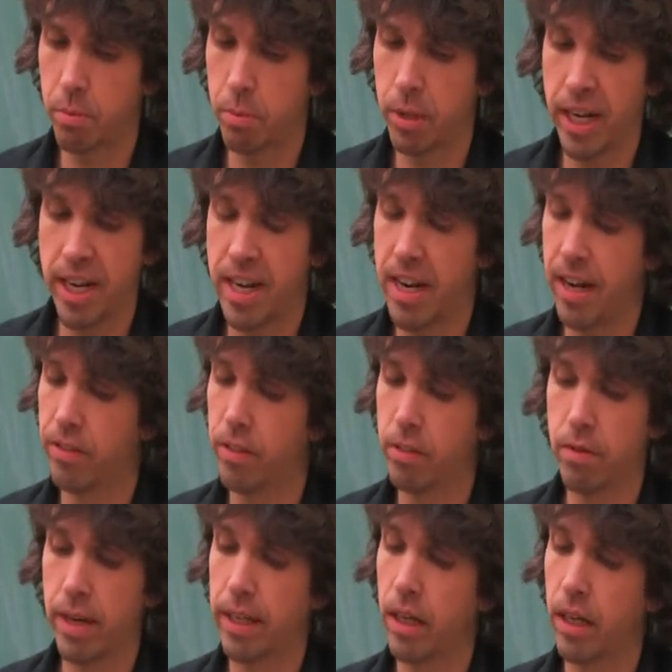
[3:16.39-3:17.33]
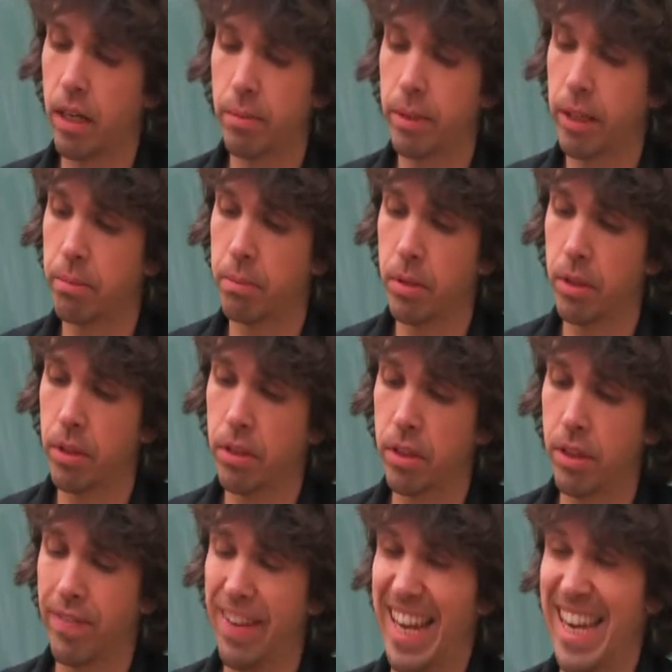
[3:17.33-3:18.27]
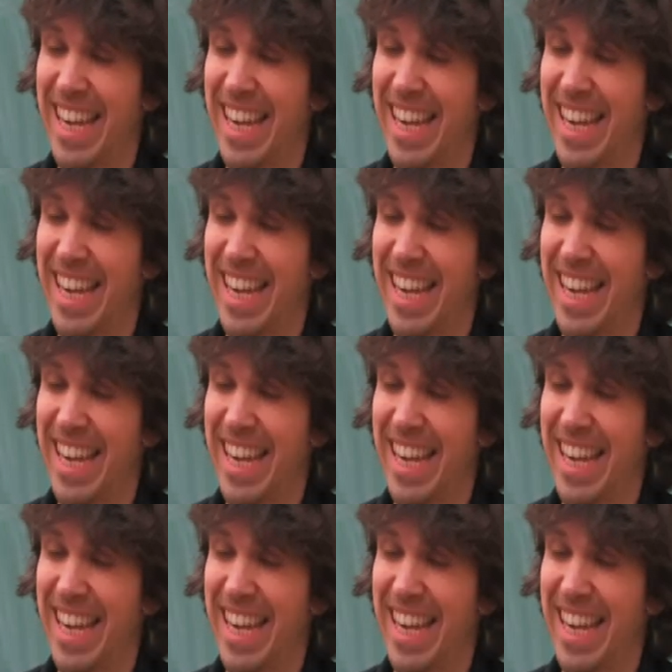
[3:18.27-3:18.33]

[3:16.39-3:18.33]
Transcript: but I never read comic books of